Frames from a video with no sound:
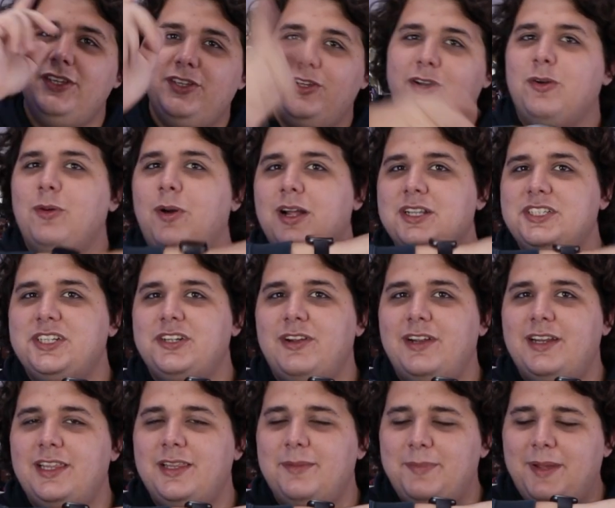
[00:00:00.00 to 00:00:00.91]
you're watching
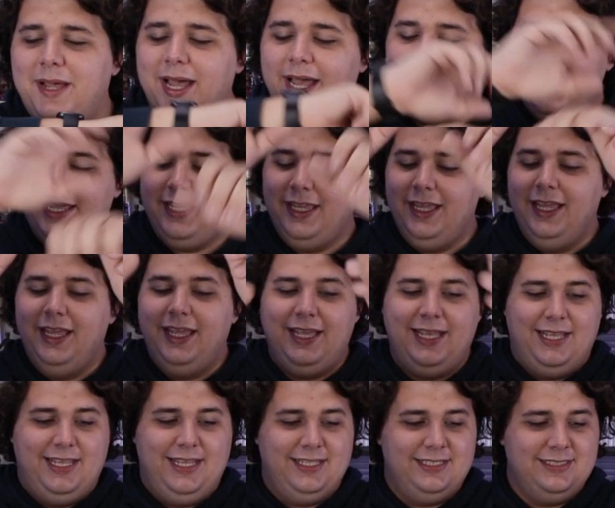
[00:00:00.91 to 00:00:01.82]
Greater Than Pie,
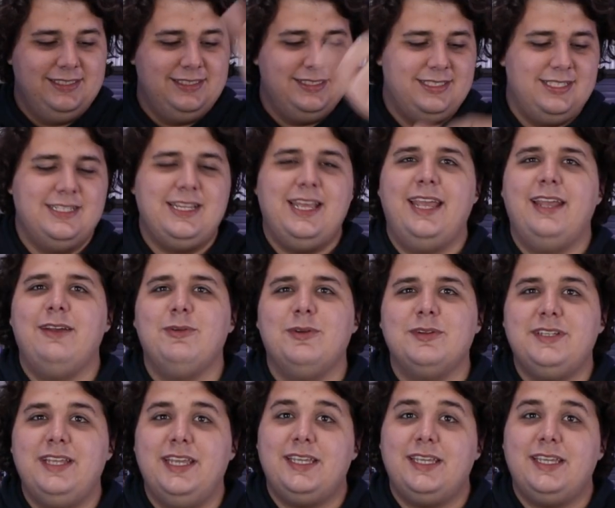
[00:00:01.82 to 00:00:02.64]
and today we're